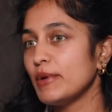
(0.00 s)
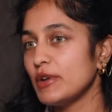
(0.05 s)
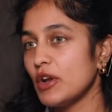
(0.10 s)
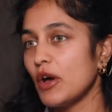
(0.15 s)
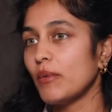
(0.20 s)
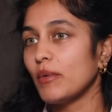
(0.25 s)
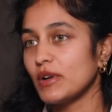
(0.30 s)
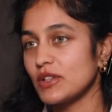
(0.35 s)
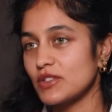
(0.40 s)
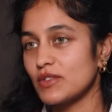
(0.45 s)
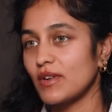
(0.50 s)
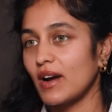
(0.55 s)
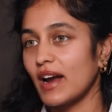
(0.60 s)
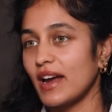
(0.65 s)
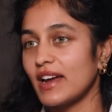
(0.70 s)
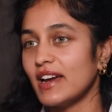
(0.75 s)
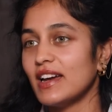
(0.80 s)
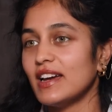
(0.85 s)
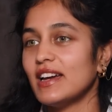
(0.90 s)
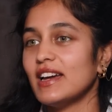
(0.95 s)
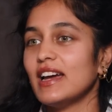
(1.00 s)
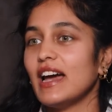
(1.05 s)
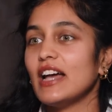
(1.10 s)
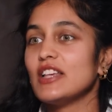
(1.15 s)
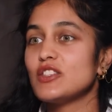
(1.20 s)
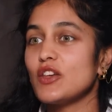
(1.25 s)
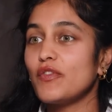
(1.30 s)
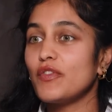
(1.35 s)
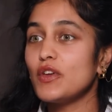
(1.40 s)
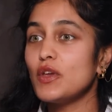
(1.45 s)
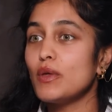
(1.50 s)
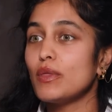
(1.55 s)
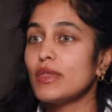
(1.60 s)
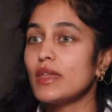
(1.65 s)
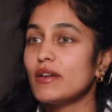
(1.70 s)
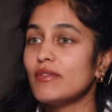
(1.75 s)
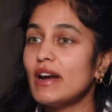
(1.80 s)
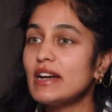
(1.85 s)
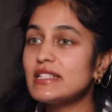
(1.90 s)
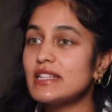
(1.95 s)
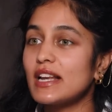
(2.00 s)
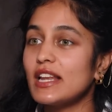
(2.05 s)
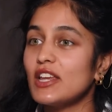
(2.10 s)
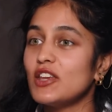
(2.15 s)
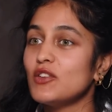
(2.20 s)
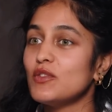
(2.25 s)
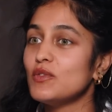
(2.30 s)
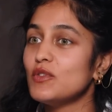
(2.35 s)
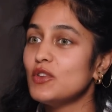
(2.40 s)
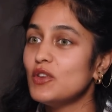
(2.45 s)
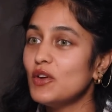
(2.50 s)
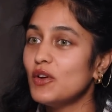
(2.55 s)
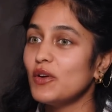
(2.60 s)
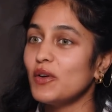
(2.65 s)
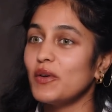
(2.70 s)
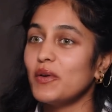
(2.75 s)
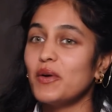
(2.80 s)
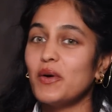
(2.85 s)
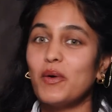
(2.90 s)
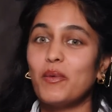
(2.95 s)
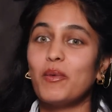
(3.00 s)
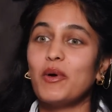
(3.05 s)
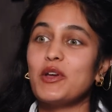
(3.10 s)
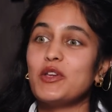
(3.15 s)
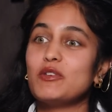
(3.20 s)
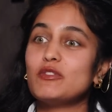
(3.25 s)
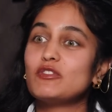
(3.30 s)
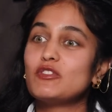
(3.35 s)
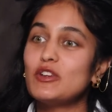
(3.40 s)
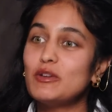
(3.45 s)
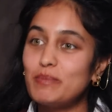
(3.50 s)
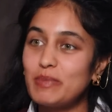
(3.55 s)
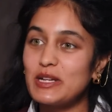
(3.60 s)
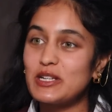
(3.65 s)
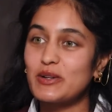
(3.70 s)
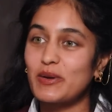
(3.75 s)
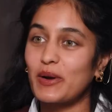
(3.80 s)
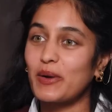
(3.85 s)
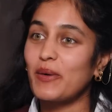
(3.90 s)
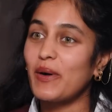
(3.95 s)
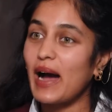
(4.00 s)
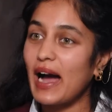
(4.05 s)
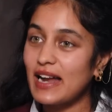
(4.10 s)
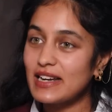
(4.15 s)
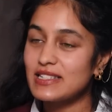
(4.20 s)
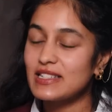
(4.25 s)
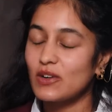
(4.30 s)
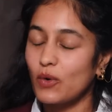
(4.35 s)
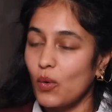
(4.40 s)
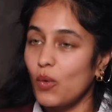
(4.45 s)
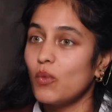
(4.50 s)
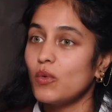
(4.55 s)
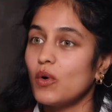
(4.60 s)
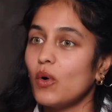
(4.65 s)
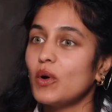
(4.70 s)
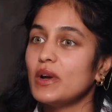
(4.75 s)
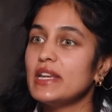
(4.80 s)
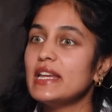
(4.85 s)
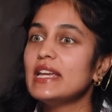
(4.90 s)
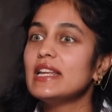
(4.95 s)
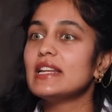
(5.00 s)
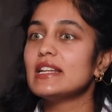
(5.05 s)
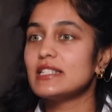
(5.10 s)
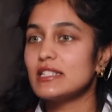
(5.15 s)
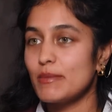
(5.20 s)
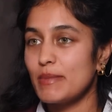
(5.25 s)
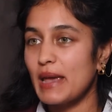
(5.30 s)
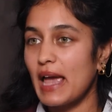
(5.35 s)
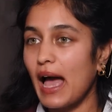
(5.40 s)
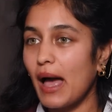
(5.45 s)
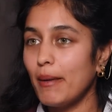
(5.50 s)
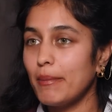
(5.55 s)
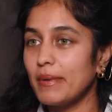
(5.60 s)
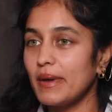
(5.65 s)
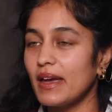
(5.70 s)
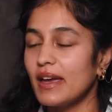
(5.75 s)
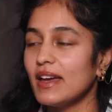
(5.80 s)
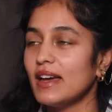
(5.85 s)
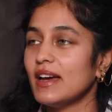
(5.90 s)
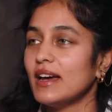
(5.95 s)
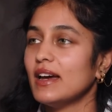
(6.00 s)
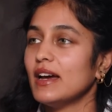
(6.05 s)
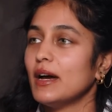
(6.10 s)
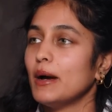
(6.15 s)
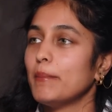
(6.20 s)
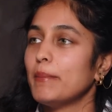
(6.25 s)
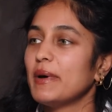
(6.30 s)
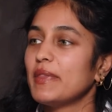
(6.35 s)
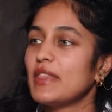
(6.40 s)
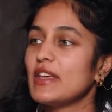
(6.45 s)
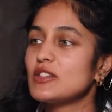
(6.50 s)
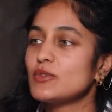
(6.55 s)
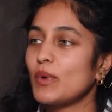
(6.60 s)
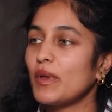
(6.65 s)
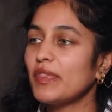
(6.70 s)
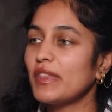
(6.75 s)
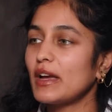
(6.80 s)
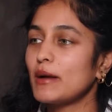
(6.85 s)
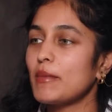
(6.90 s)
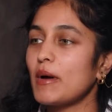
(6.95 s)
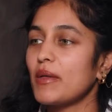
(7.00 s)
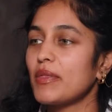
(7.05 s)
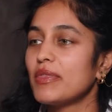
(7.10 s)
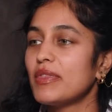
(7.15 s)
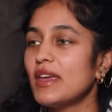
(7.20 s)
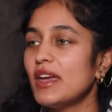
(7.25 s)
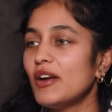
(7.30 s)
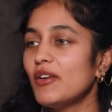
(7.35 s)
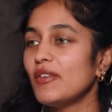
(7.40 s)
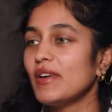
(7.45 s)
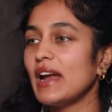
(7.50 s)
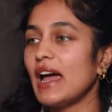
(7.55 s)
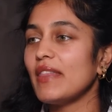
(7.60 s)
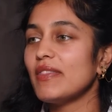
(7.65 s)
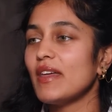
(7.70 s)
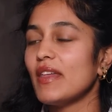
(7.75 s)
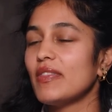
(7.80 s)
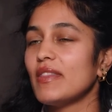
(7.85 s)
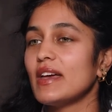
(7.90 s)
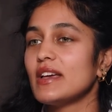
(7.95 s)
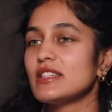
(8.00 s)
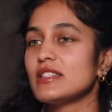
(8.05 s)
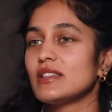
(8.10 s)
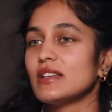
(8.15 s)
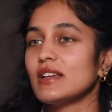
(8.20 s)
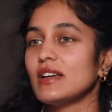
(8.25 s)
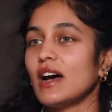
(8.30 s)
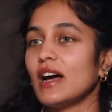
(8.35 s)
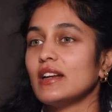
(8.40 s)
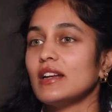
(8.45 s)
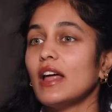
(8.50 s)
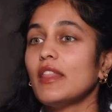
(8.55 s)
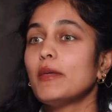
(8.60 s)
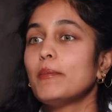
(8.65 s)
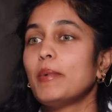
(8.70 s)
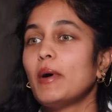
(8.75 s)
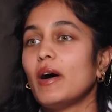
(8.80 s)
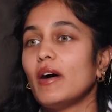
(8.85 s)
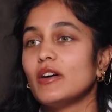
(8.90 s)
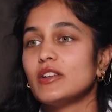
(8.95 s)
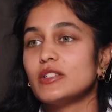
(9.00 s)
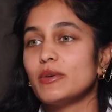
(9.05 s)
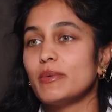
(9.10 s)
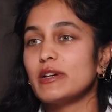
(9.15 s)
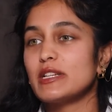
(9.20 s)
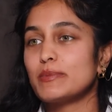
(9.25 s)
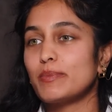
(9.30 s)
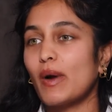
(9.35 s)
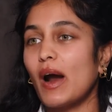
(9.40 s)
we know what's right. And so for you, theoretically, you knew what you should be doing or had or needed to be happy. But there's one thing about theory and then there's another part to its